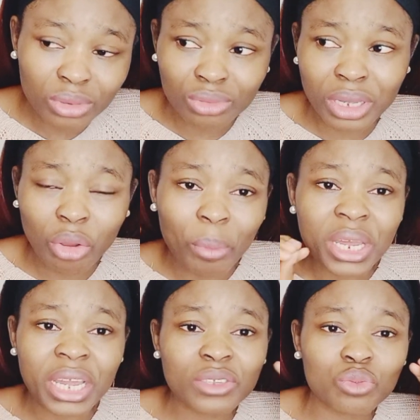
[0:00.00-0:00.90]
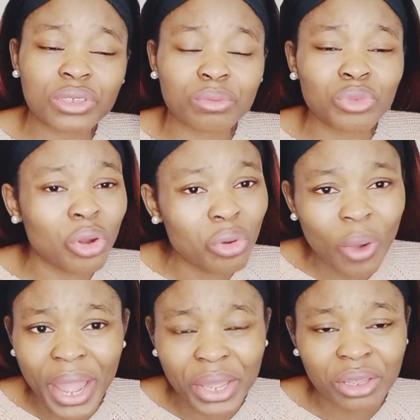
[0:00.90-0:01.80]
they communicate with no
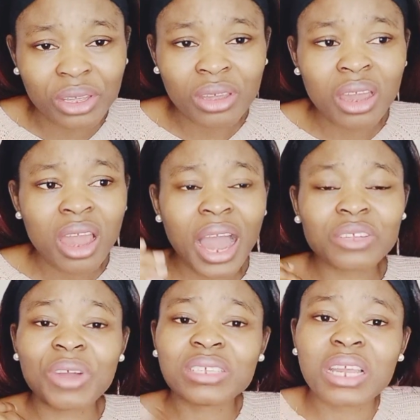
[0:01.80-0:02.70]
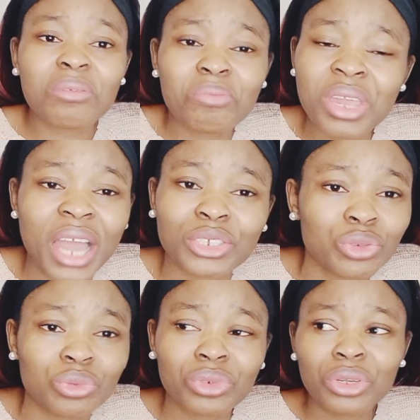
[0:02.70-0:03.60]
why. As far as say me and
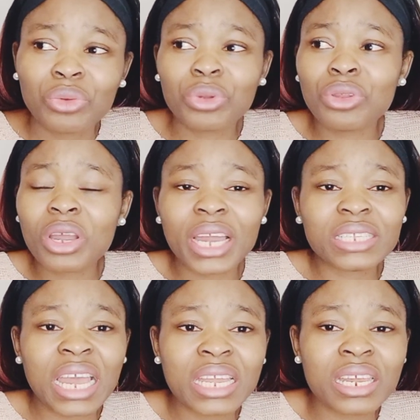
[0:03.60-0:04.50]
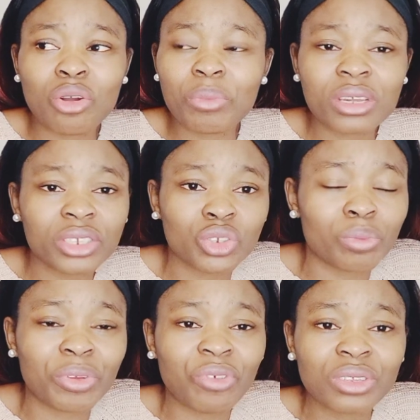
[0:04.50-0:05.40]
you, we don't get any communication
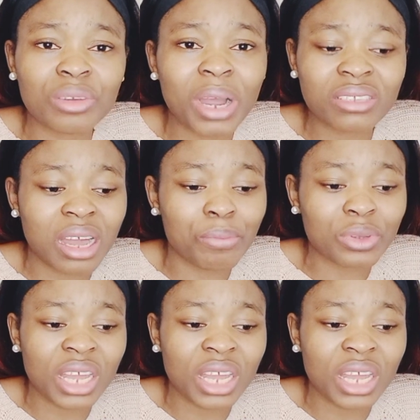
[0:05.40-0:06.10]
before the matter bust.